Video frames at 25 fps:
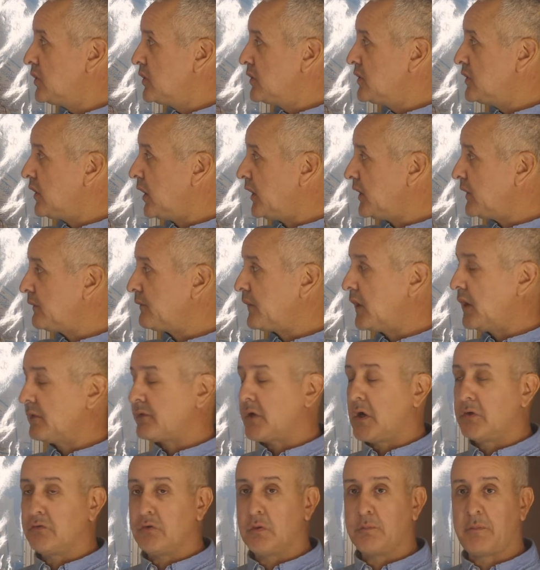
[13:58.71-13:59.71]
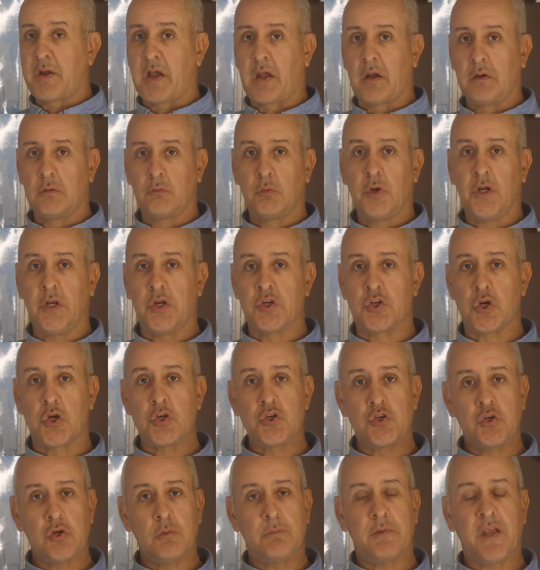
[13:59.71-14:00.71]
9,500 pound winch
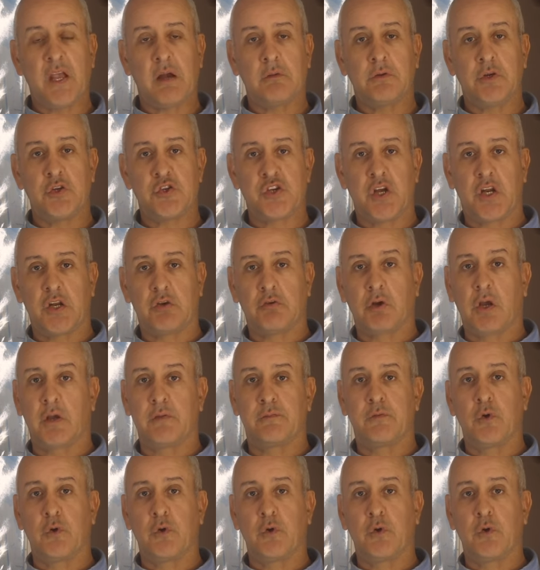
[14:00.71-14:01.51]
should be able to generate